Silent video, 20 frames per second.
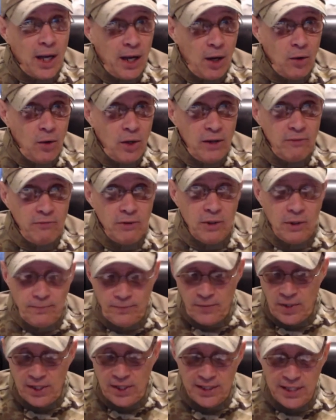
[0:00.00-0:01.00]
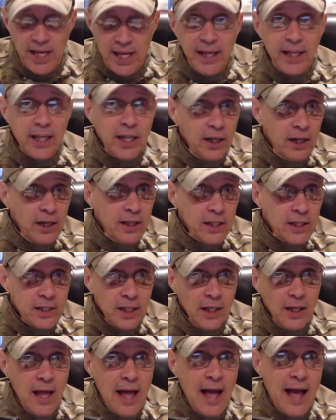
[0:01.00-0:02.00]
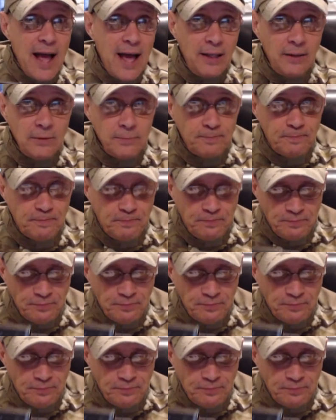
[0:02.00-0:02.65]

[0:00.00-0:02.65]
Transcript: However, I say I carry this a lot,